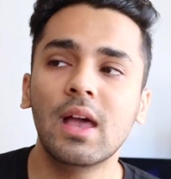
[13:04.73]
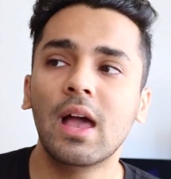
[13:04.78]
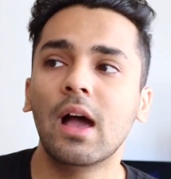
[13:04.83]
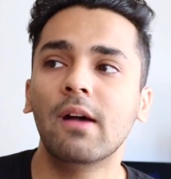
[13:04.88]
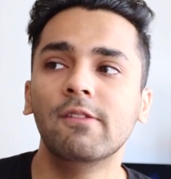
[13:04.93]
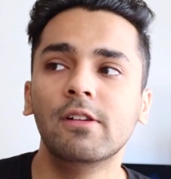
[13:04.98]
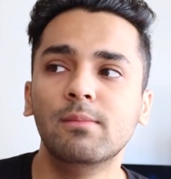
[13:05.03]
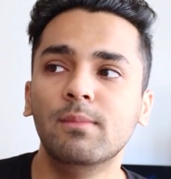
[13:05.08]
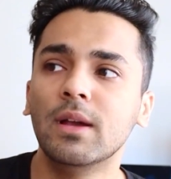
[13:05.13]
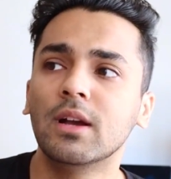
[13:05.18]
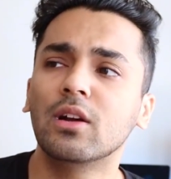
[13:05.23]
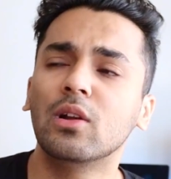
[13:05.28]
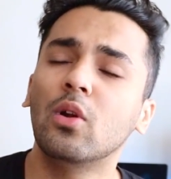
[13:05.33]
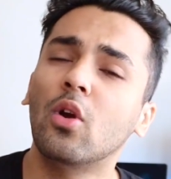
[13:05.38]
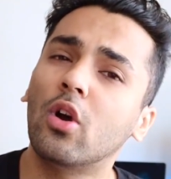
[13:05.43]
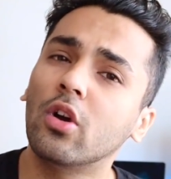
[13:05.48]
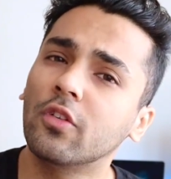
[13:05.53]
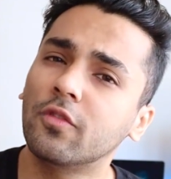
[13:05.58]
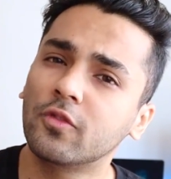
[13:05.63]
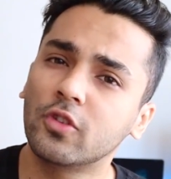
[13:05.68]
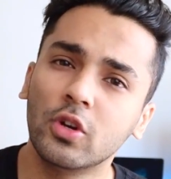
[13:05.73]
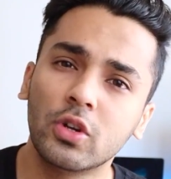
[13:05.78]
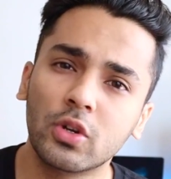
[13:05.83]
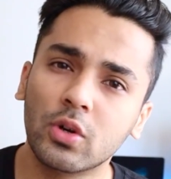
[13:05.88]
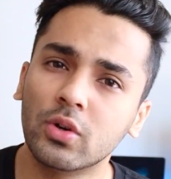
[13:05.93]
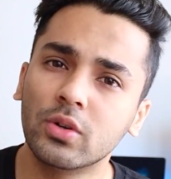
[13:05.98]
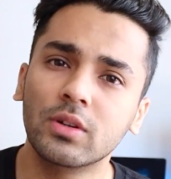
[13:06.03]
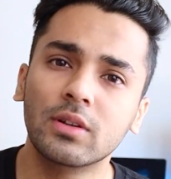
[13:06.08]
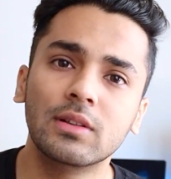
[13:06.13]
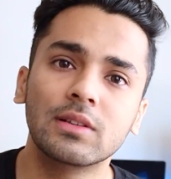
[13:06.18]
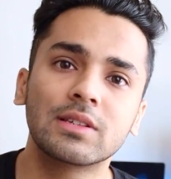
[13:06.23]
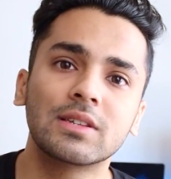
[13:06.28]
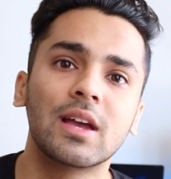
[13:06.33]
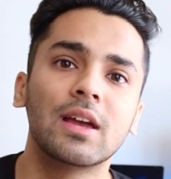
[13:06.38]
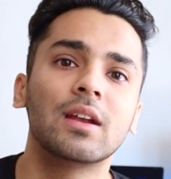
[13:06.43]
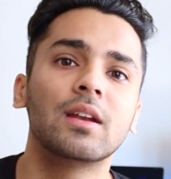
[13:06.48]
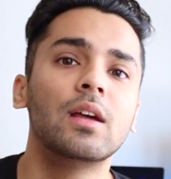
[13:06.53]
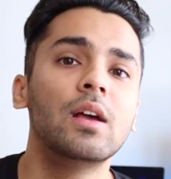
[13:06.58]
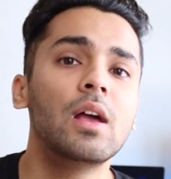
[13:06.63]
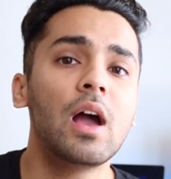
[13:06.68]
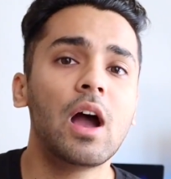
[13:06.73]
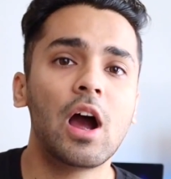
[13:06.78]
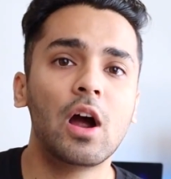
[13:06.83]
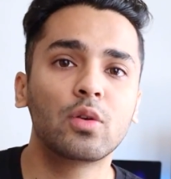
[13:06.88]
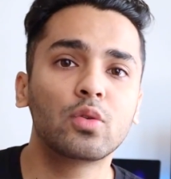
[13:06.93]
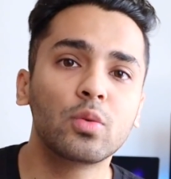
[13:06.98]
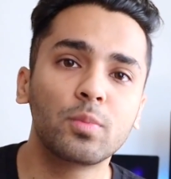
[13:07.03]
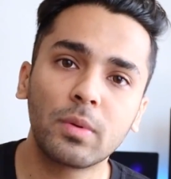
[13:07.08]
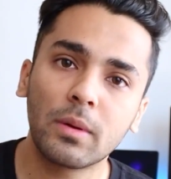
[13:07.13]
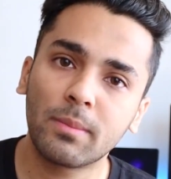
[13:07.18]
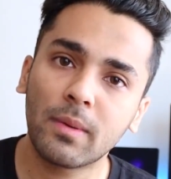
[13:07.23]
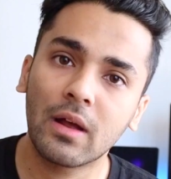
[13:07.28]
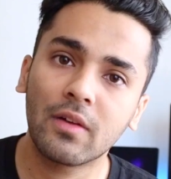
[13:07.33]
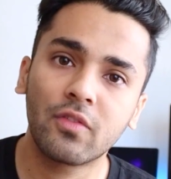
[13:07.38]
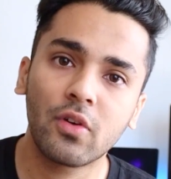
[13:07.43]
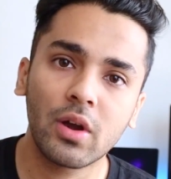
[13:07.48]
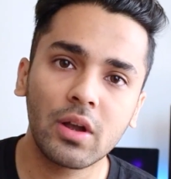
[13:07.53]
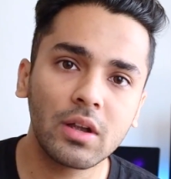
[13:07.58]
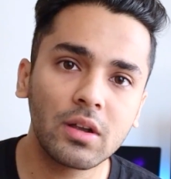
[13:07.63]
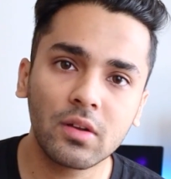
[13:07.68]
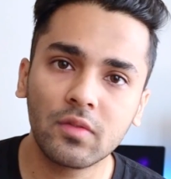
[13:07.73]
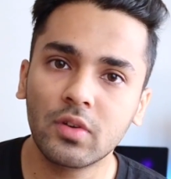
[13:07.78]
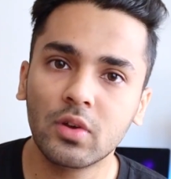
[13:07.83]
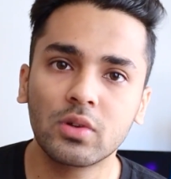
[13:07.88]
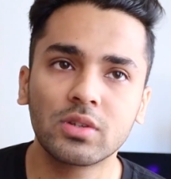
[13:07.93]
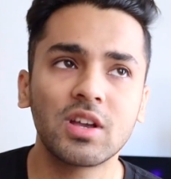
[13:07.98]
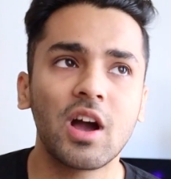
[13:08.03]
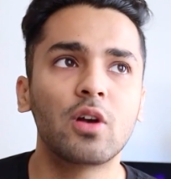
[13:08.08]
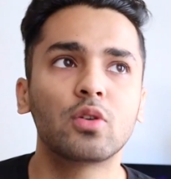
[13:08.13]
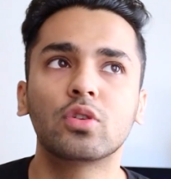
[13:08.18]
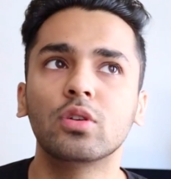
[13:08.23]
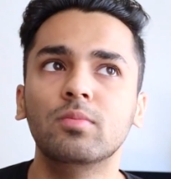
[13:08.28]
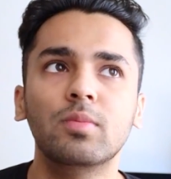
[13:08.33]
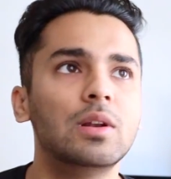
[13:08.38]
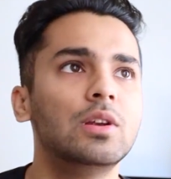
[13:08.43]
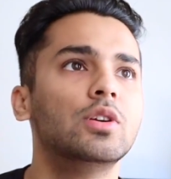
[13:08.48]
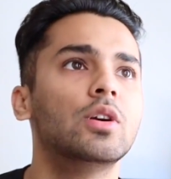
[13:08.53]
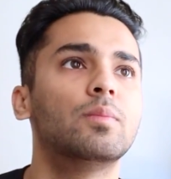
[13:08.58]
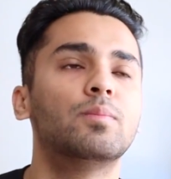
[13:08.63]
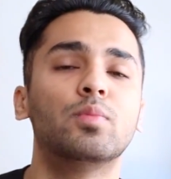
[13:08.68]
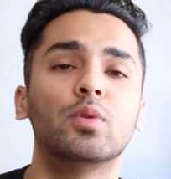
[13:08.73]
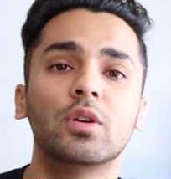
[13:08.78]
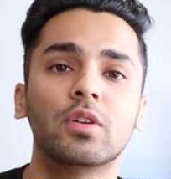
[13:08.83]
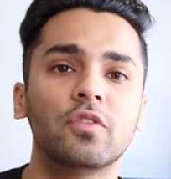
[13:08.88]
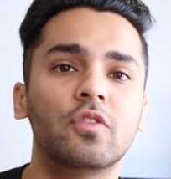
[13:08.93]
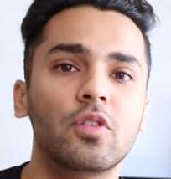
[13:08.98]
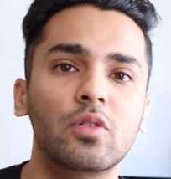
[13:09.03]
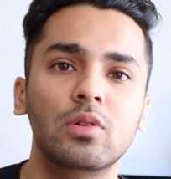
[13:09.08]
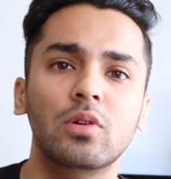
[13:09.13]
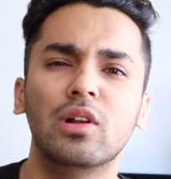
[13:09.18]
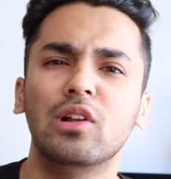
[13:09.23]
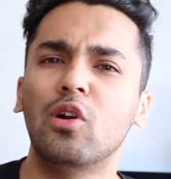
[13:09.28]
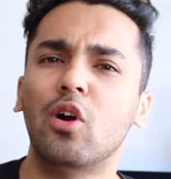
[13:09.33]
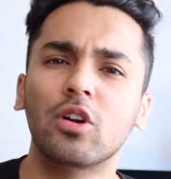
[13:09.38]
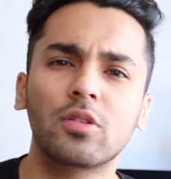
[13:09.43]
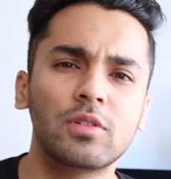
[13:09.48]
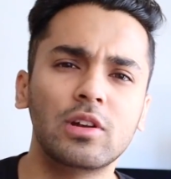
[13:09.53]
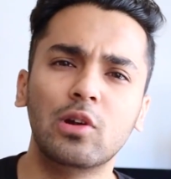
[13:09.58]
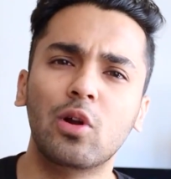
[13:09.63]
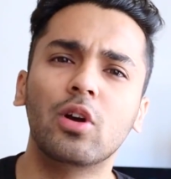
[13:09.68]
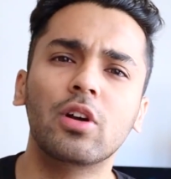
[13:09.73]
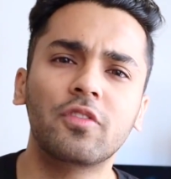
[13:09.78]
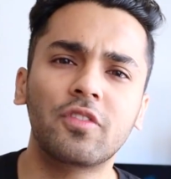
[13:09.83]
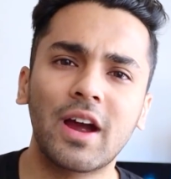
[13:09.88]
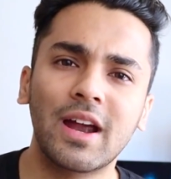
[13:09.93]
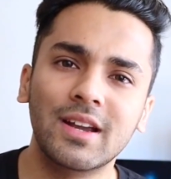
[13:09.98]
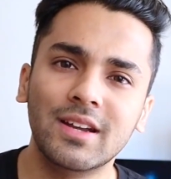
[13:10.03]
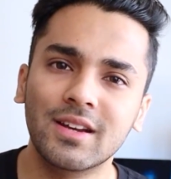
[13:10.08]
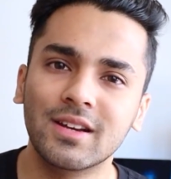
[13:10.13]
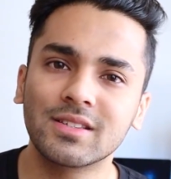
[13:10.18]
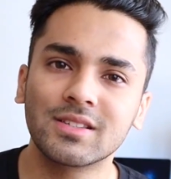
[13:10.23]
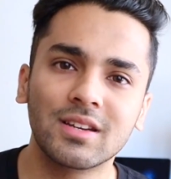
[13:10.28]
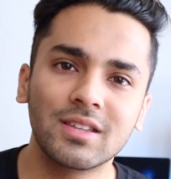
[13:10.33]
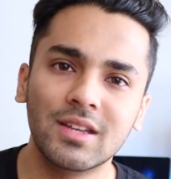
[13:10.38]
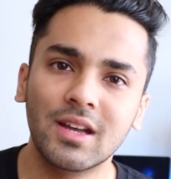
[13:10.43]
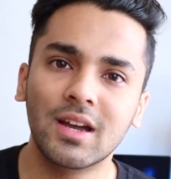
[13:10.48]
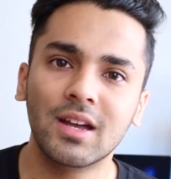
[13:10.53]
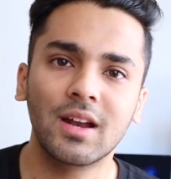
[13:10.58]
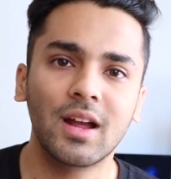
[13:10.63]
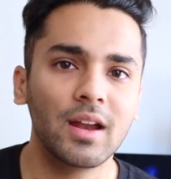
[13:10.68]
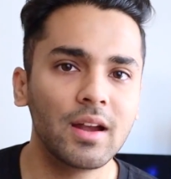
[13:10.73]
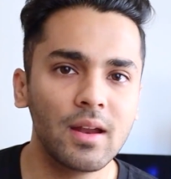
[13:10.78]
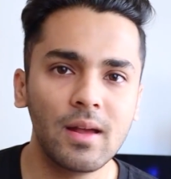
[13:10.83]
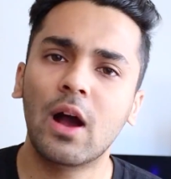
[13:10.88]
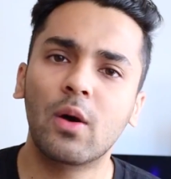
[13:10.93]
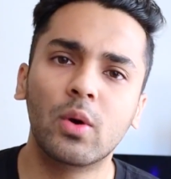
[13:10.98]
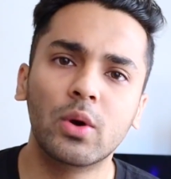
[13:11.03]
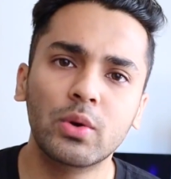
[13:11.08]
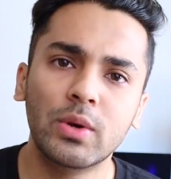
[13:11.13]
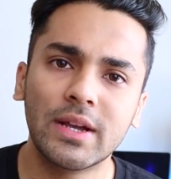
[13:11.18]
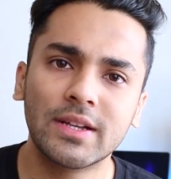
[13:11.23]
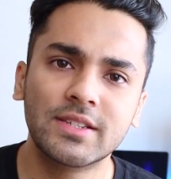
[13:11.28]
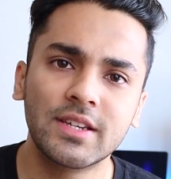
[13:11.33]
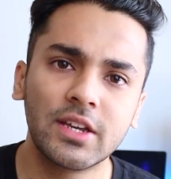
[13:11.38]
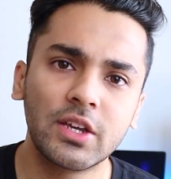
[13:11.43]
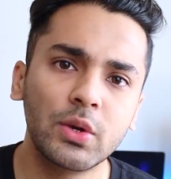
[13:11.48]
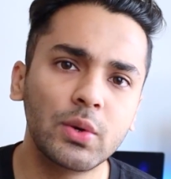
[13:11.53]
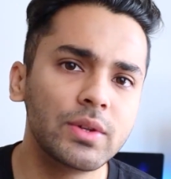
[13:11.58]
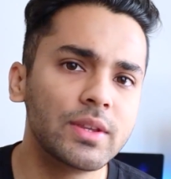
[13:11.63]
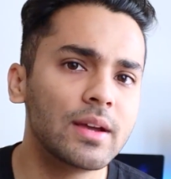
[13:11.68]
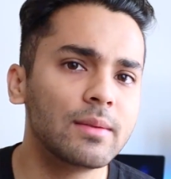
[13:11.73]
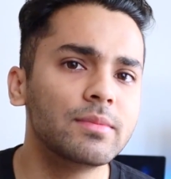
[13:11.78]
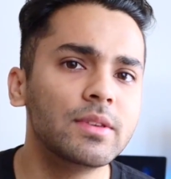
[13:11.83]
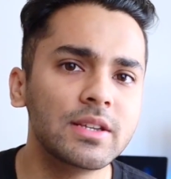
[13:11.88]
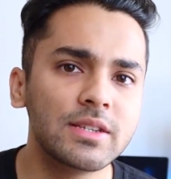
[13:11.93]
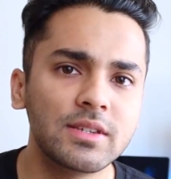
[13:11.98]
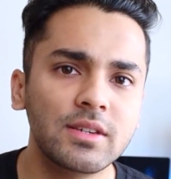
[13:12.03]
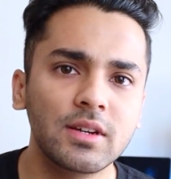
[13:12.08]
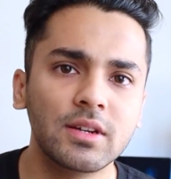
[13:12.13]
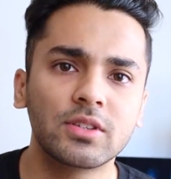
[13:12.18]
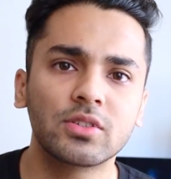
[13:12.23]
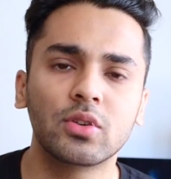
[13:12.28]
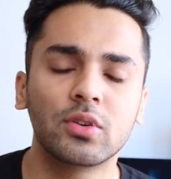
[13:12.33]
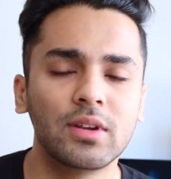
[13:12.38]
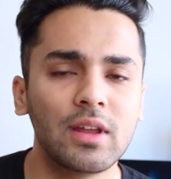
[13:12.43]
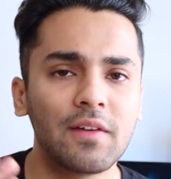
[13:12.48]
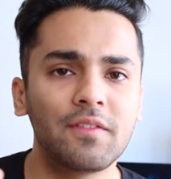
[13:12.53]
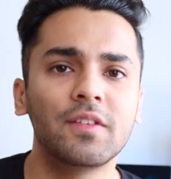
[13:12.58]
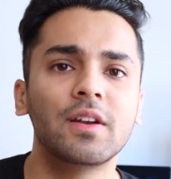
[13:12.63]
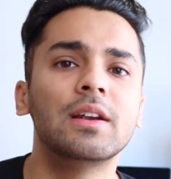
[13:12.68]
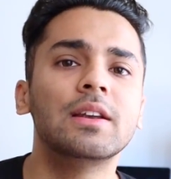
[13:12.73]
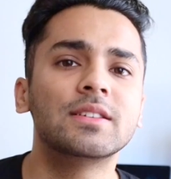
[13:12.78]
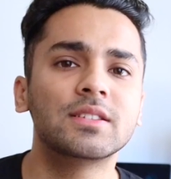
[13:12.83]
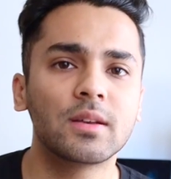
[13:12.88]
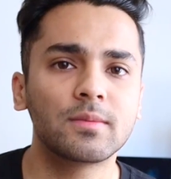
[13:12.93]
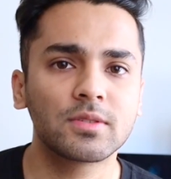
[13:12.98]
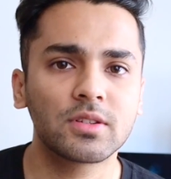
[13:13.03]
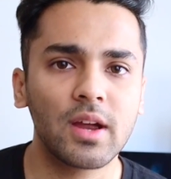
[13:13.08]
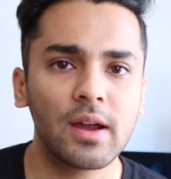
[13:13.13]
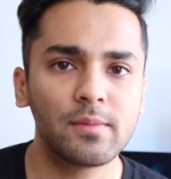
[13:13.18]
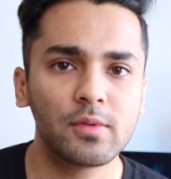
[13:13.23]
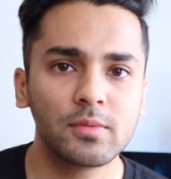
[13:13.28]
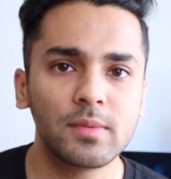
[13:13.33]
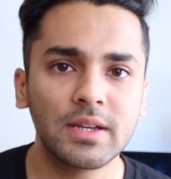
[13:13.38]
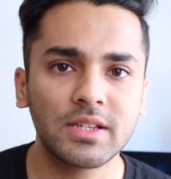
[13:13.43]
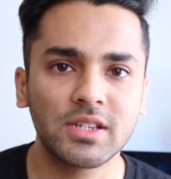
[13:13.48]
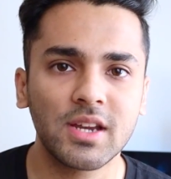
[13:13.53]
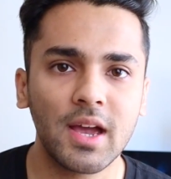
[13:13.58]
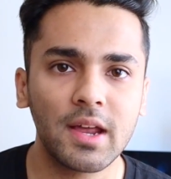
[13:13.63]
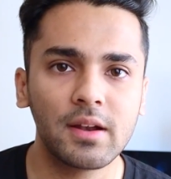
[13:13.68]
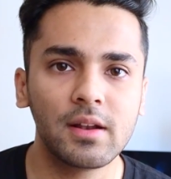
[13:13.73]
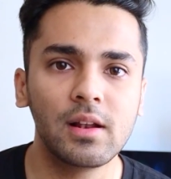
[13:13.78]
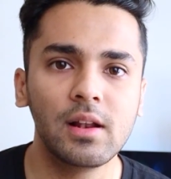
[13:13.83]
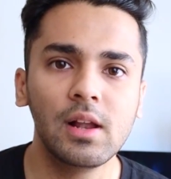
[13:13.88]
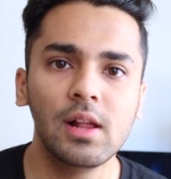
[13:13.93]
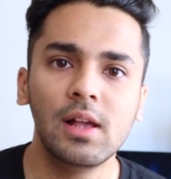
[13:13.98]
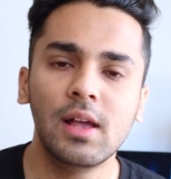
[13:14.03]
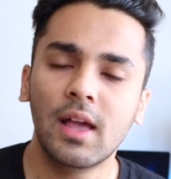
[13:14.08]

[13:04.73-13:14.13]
i will make a lot of tutorials and how to prepare for interviews how to build your portfolio a lot lot of ideas are there and i want to execute them this year so definitely subscribe to my channel